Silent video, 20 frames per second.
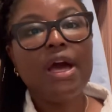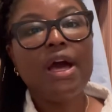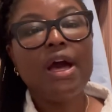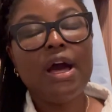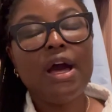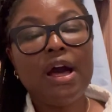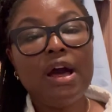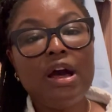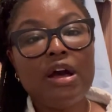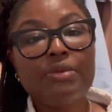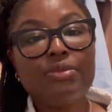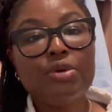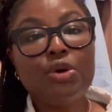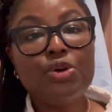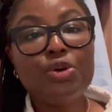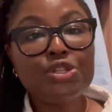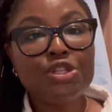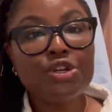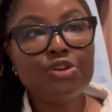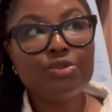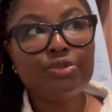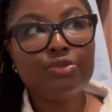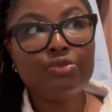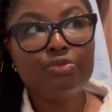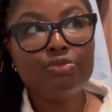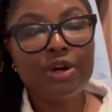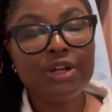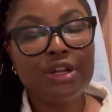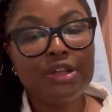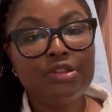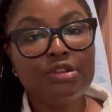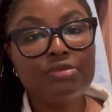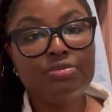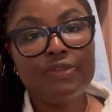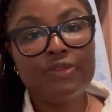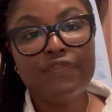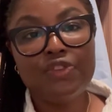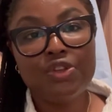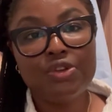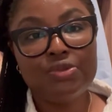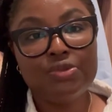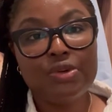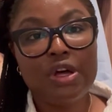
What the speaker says: Also, a